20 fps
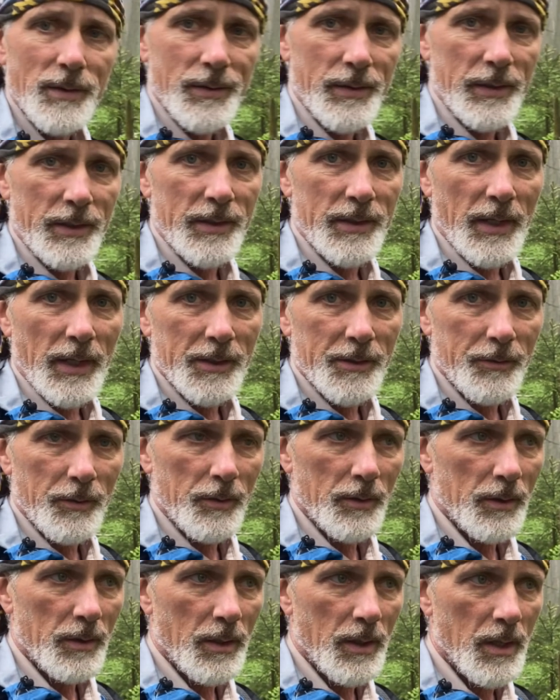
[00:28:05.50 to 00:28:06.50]

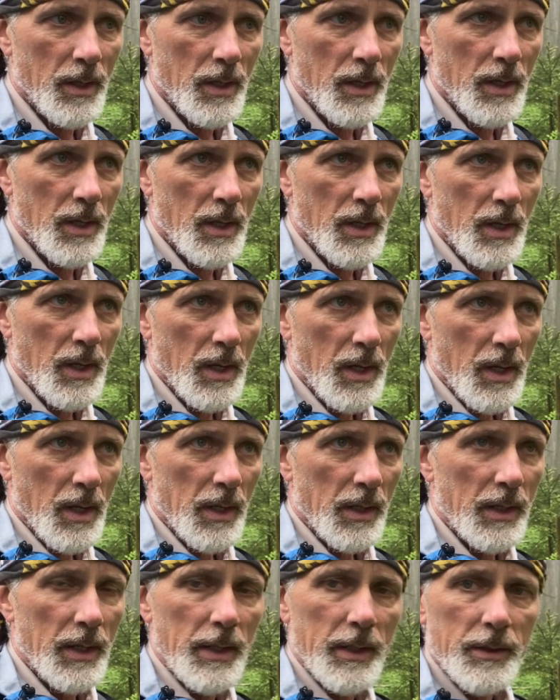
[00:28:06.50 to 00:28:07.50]
successful
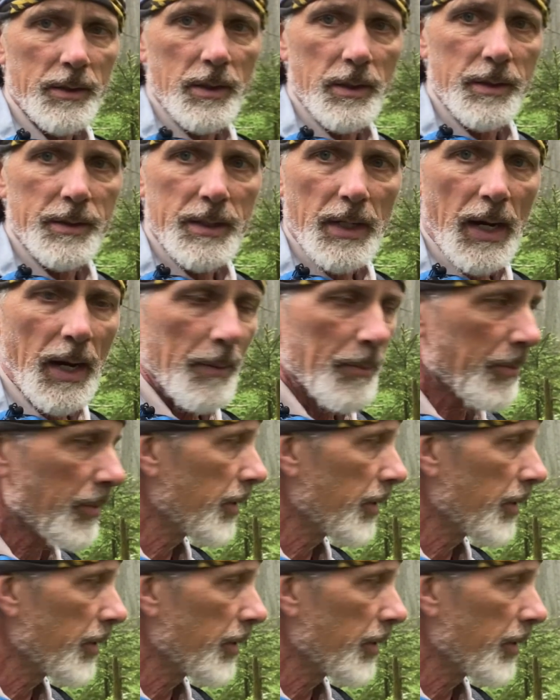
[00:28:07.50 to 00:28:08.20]
getting to the top